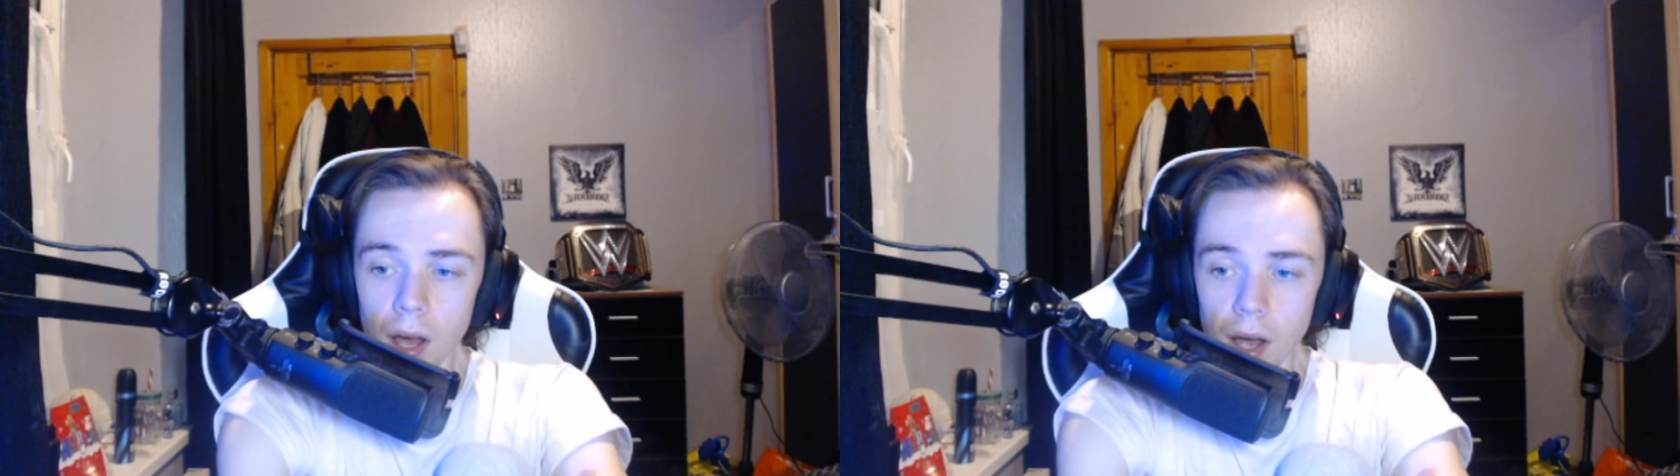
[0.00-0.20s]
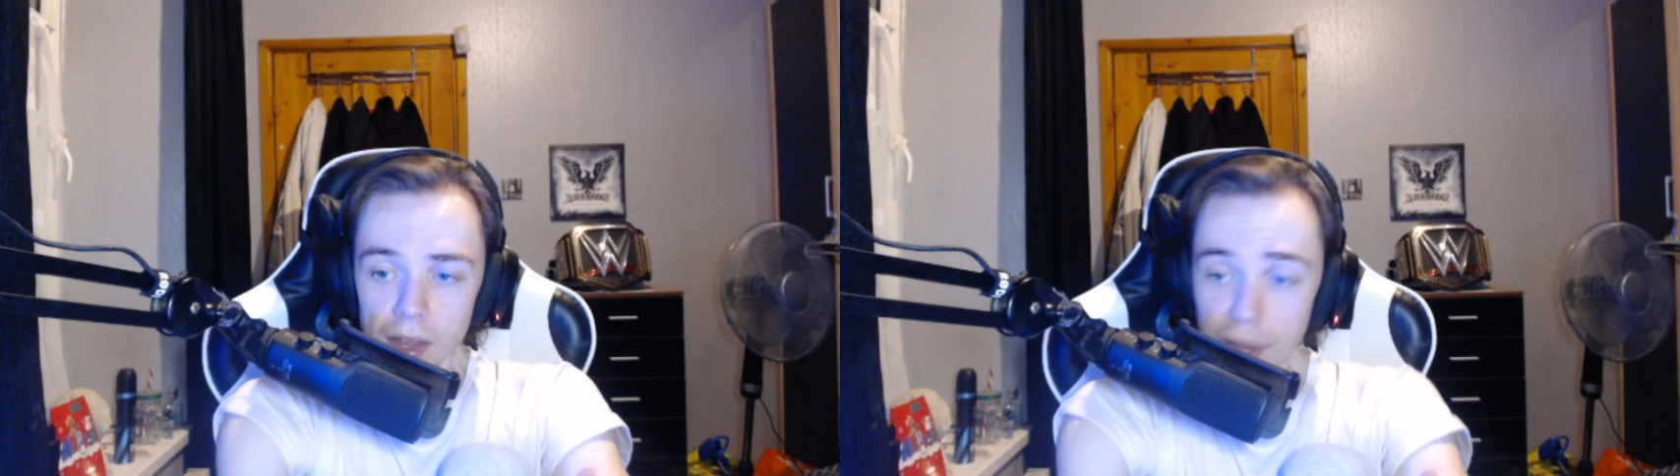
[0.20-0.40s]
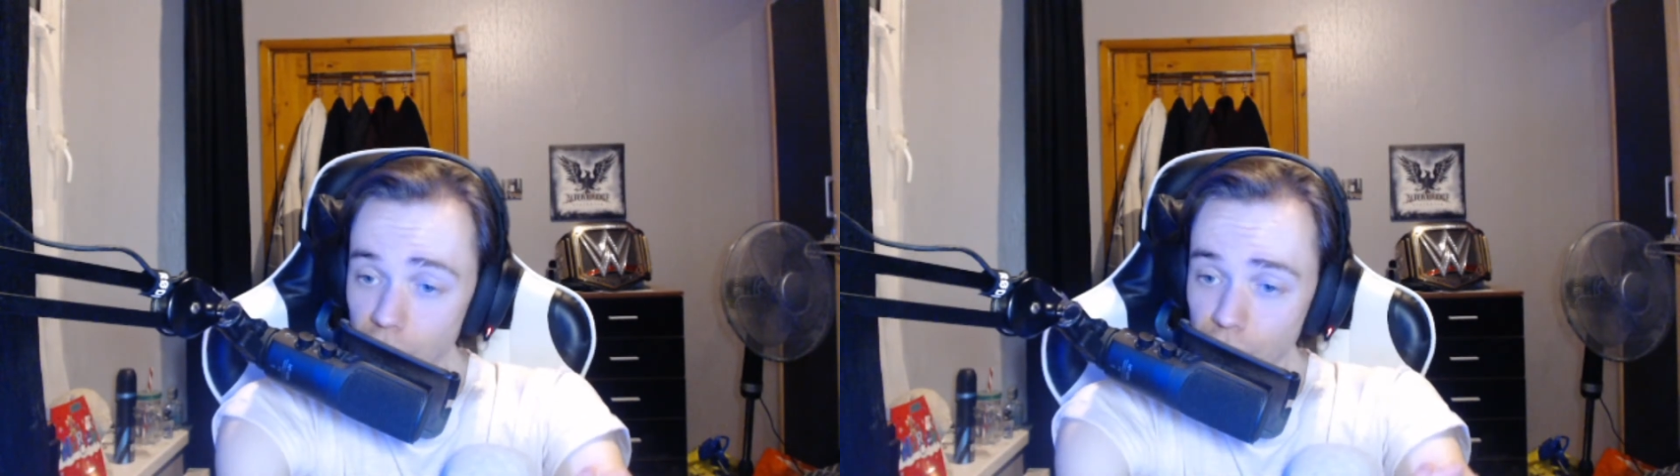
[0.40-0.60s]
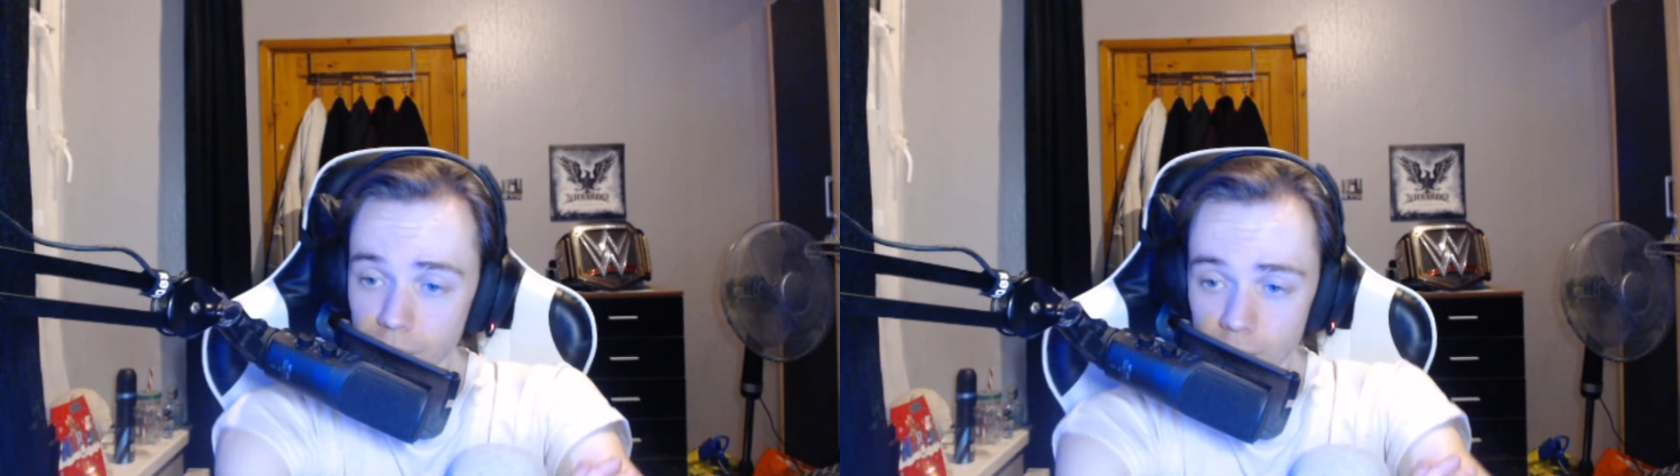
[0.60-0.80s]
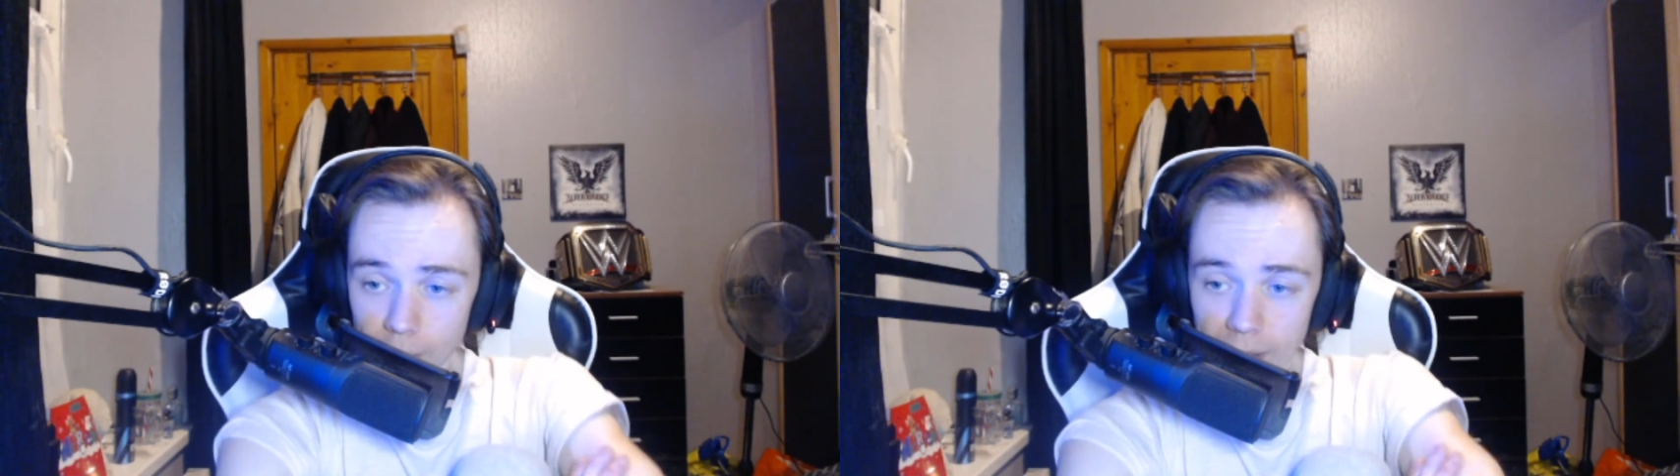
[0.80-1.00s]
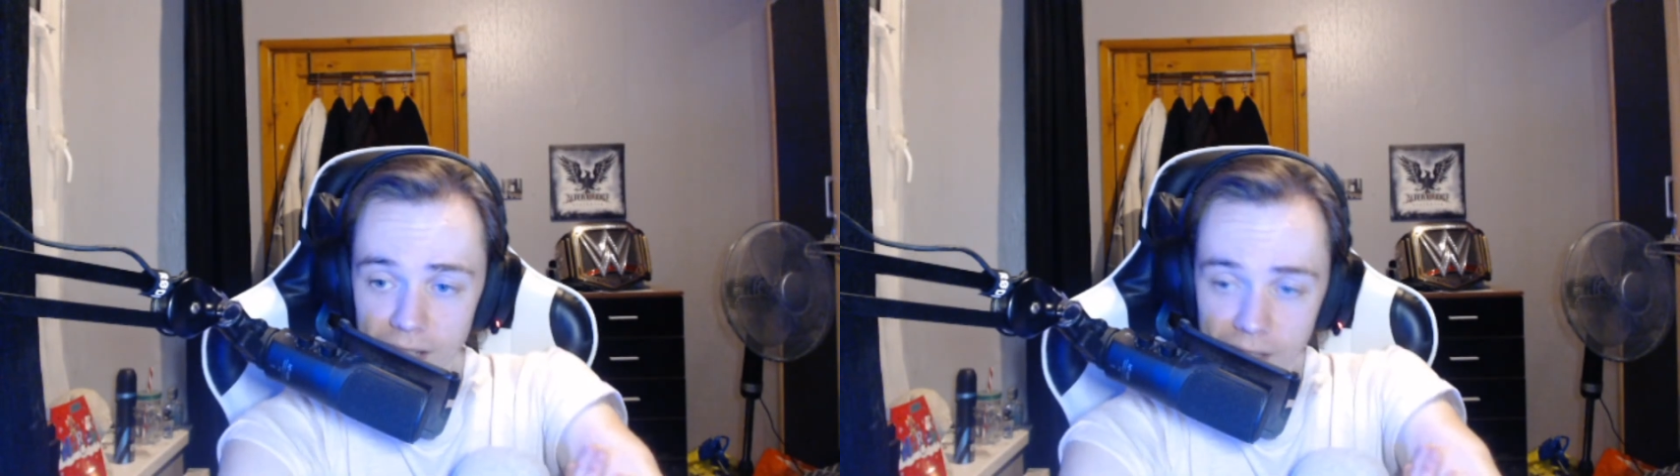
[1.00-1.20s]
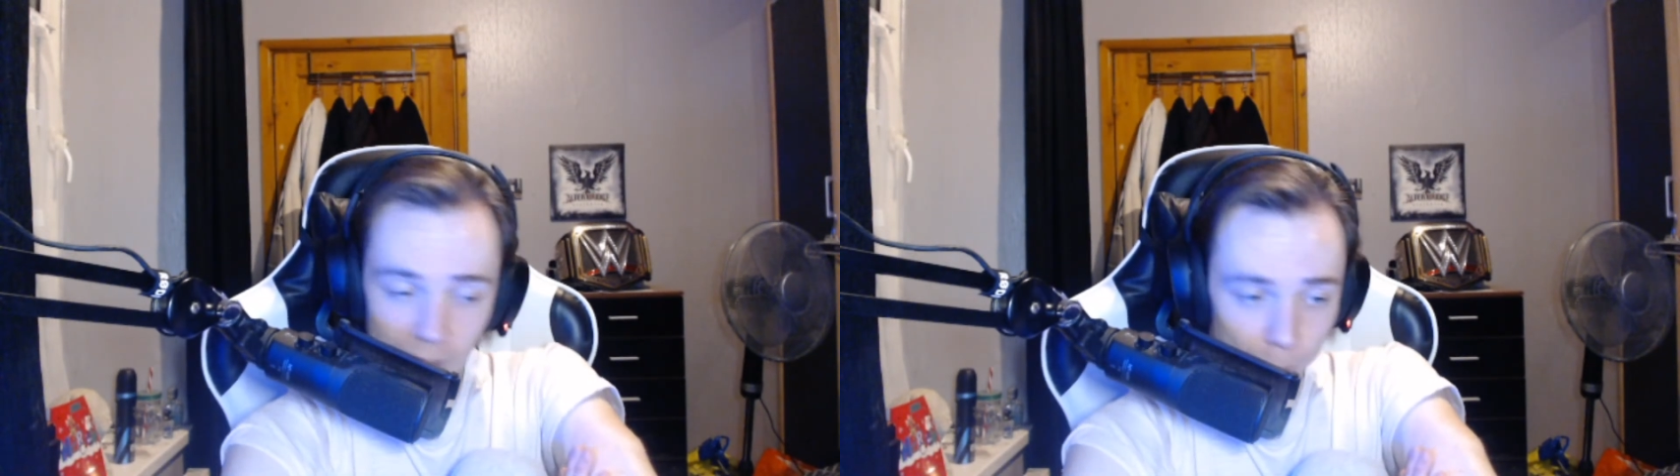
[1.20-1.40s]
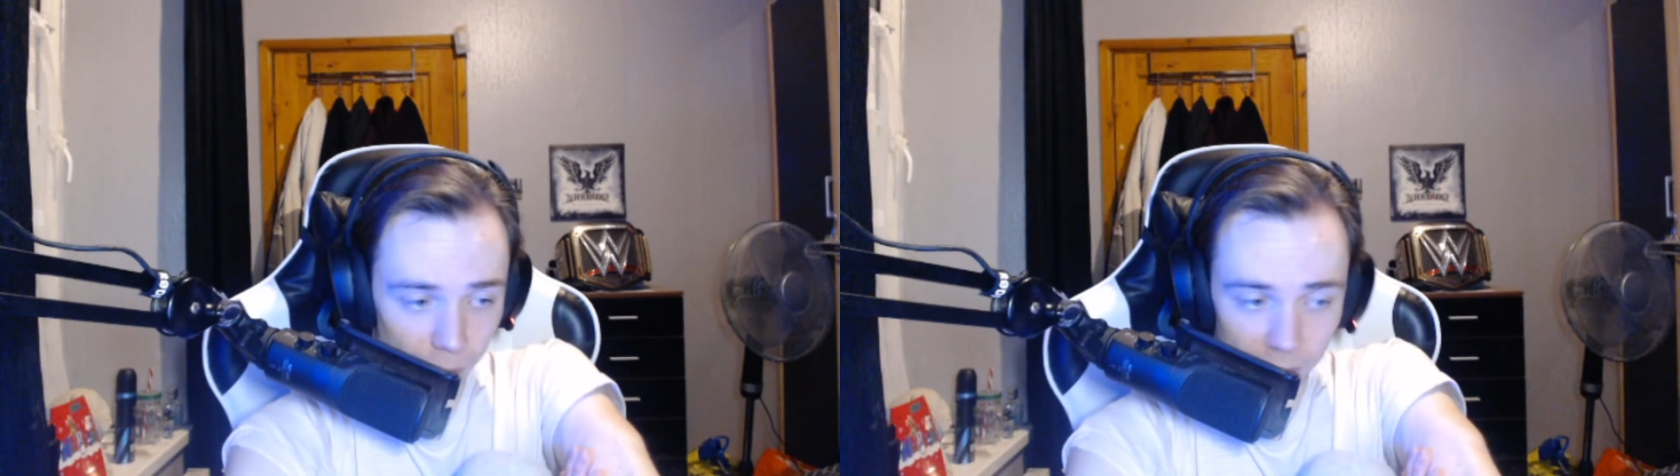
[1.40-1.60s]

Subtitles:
Thank you for more money, Gabriel.